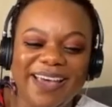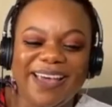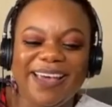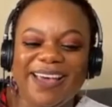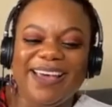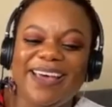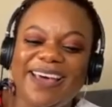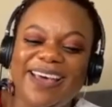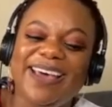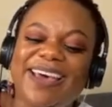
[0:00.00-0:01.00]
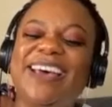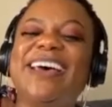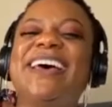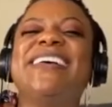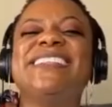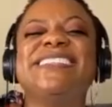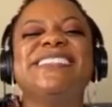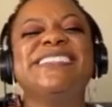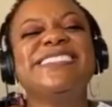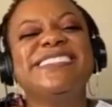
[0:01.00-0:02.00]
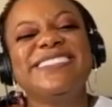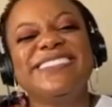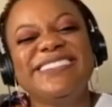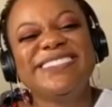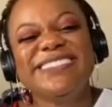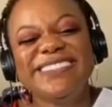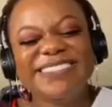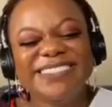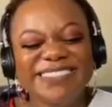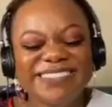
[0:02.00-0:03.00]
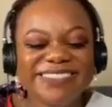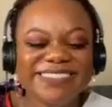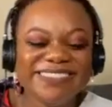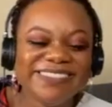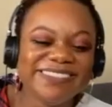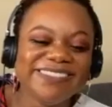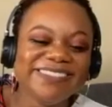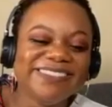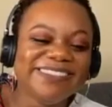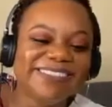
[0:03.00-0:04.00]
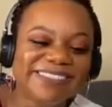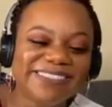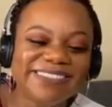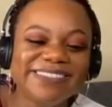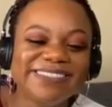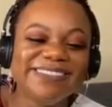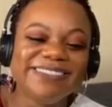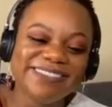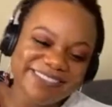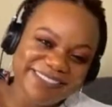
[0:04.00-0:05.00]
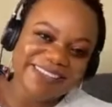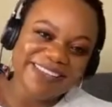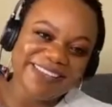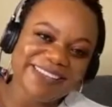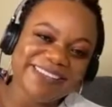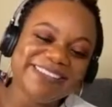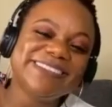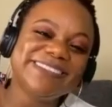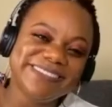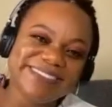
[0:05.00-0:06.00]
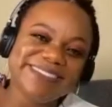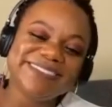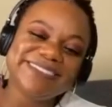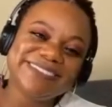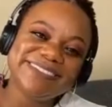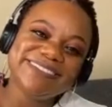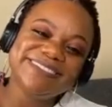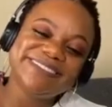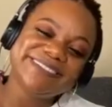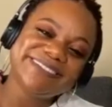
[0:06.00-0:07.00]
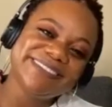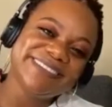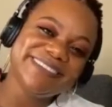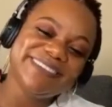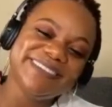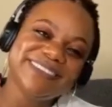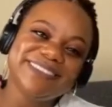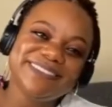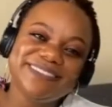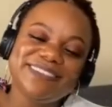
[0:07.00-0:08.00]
No words are spoken by the person on screen.